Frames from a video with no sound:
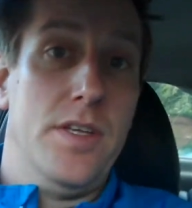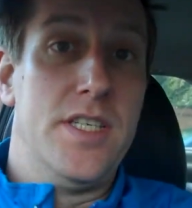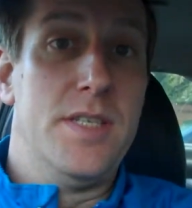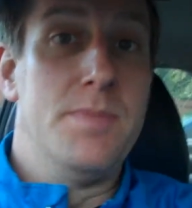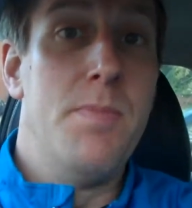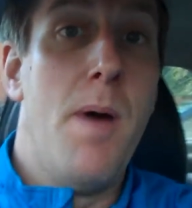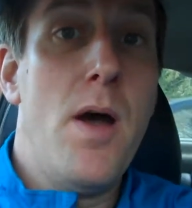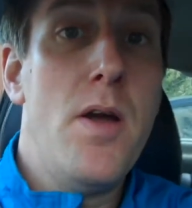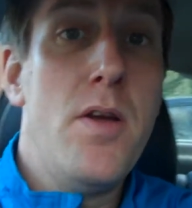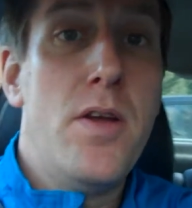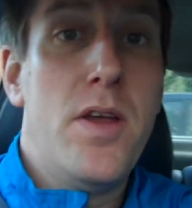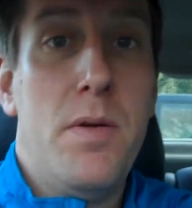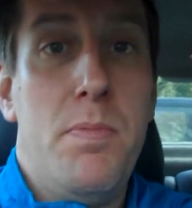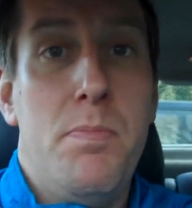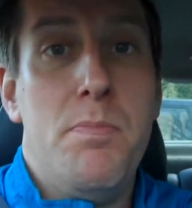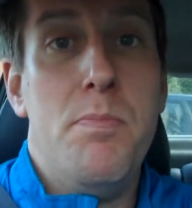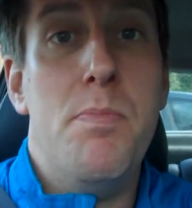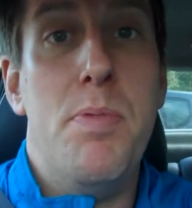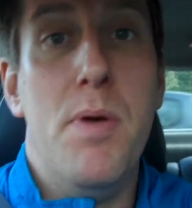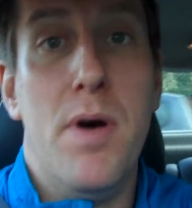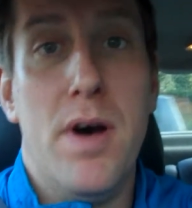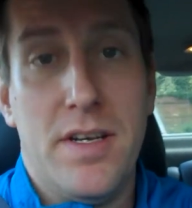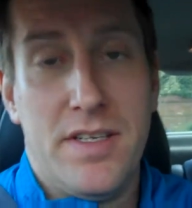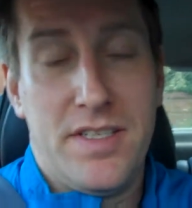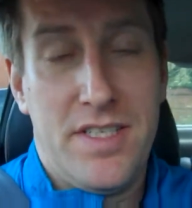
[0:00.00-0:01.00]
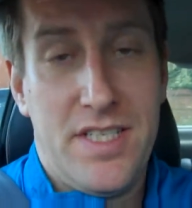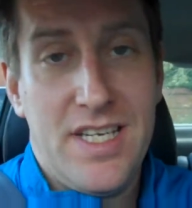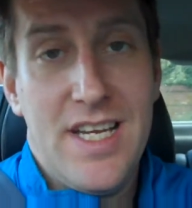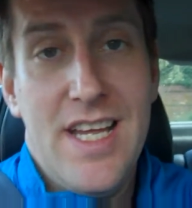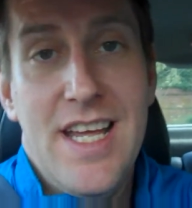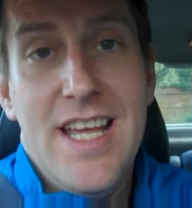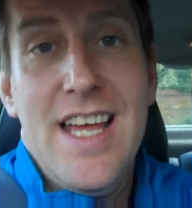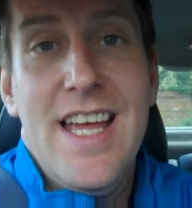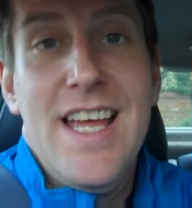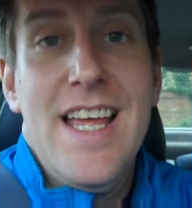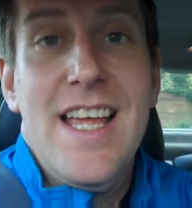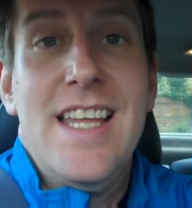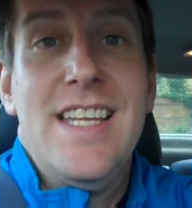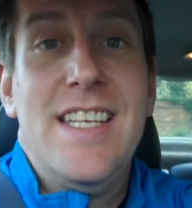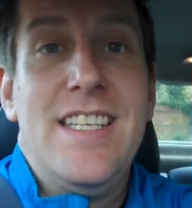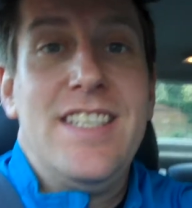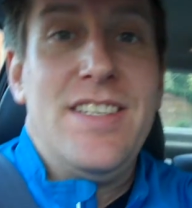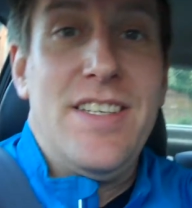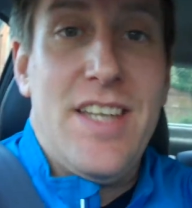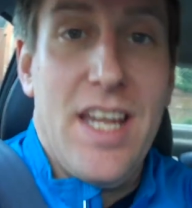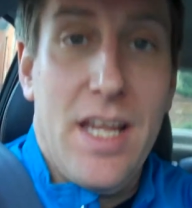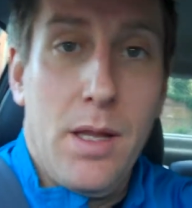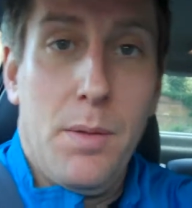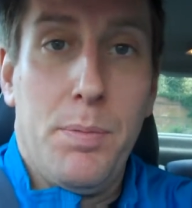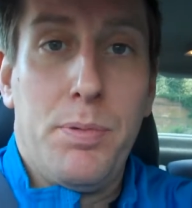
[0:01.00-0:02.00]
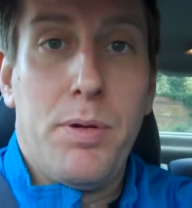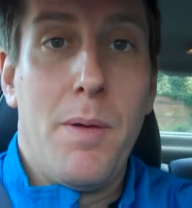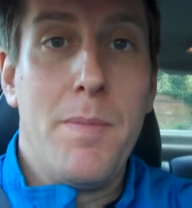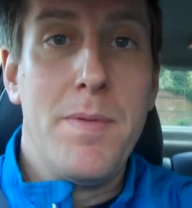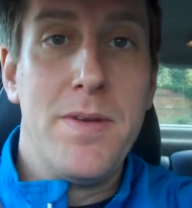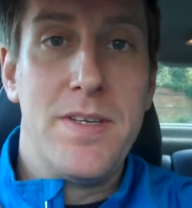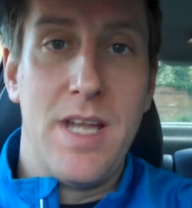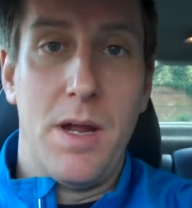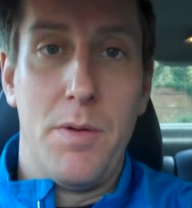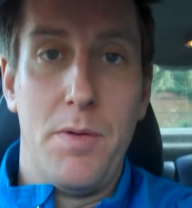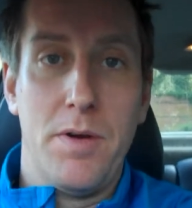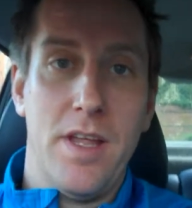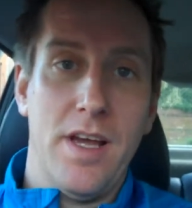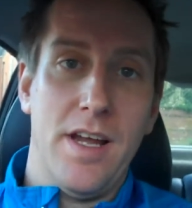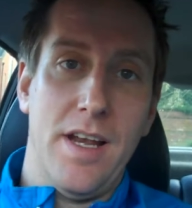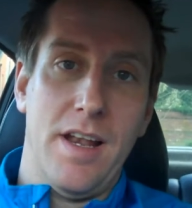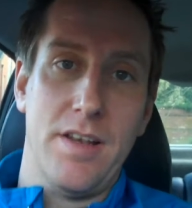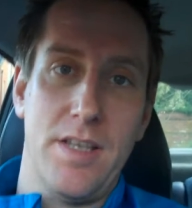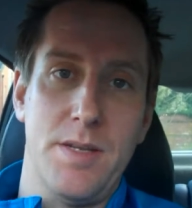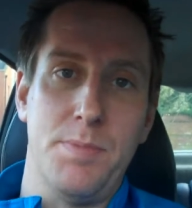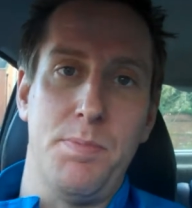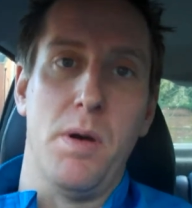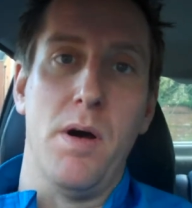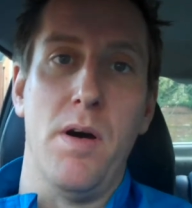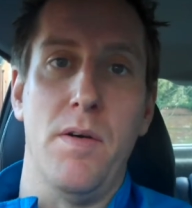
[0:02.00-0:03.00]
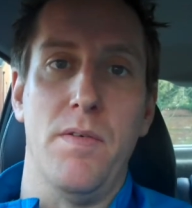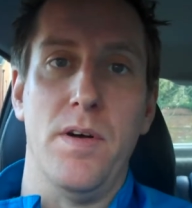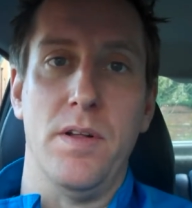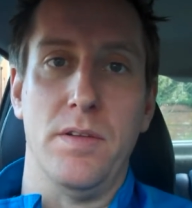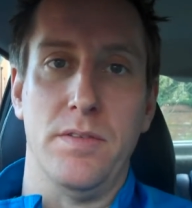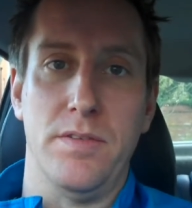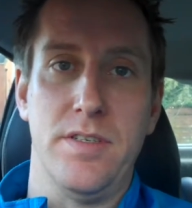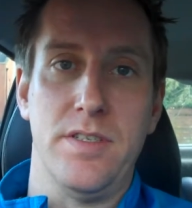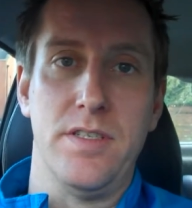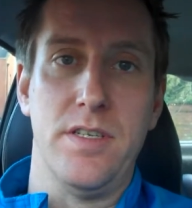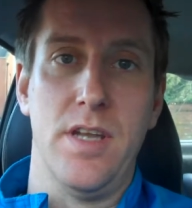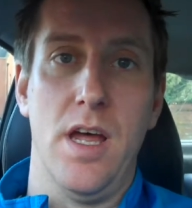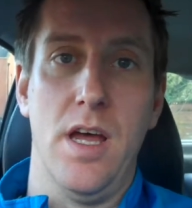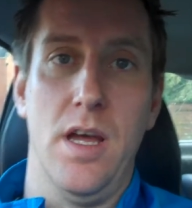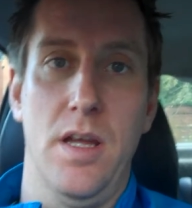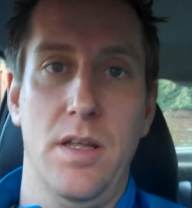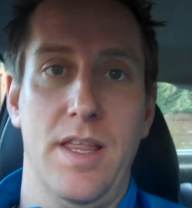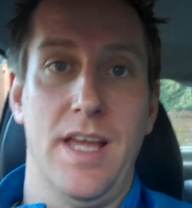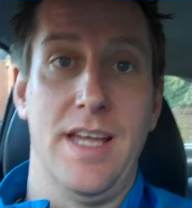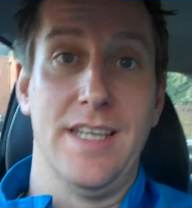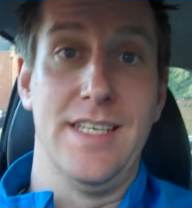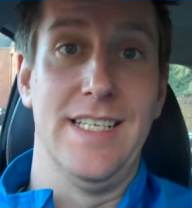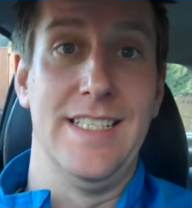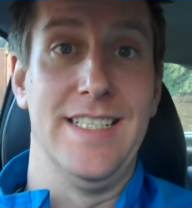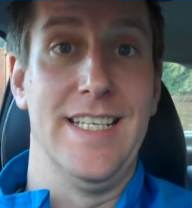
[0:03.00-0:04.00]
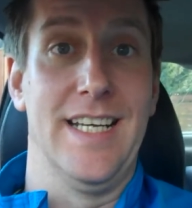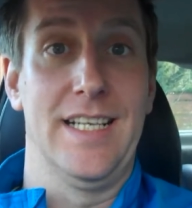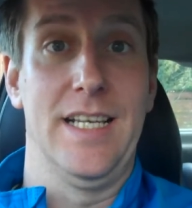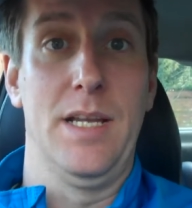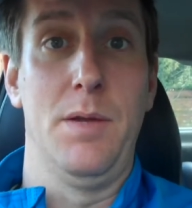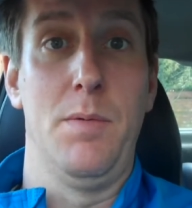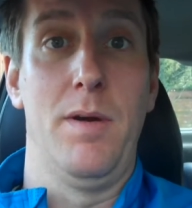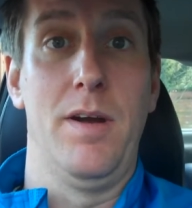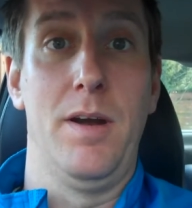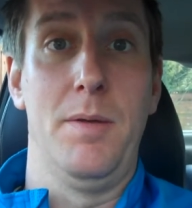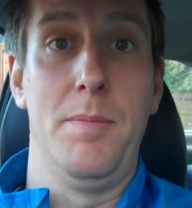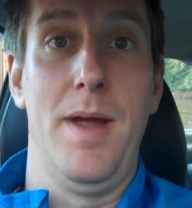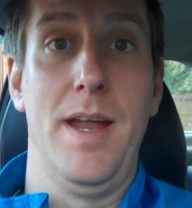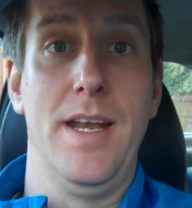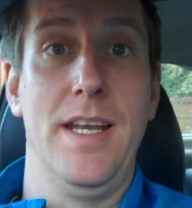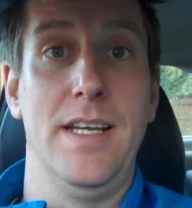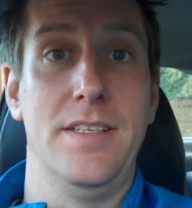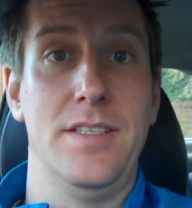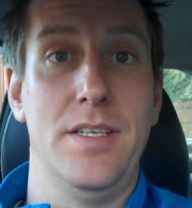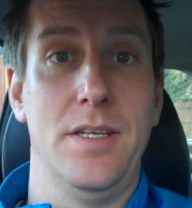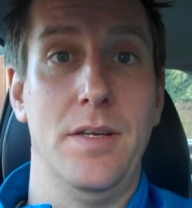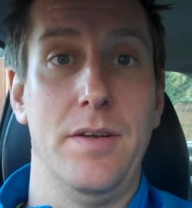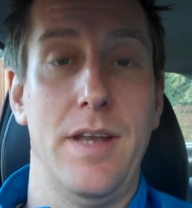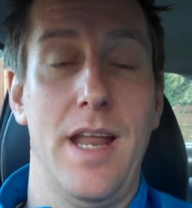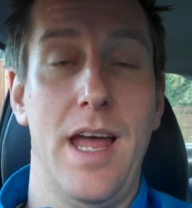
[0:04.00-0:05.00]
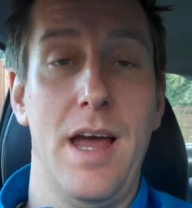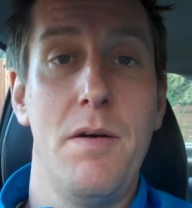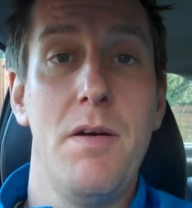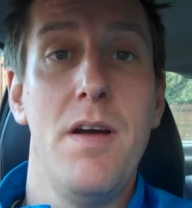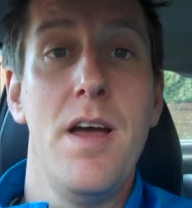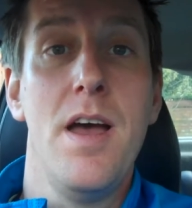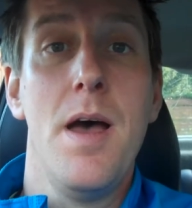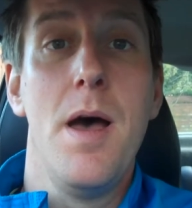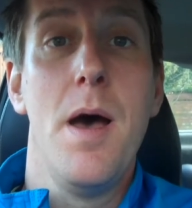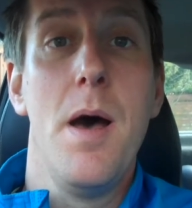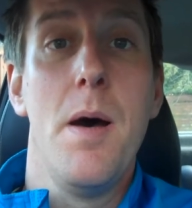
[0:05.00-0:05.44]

the smoke, but still promised I would go down to pole vault, so that's exactly where I'm heading to now.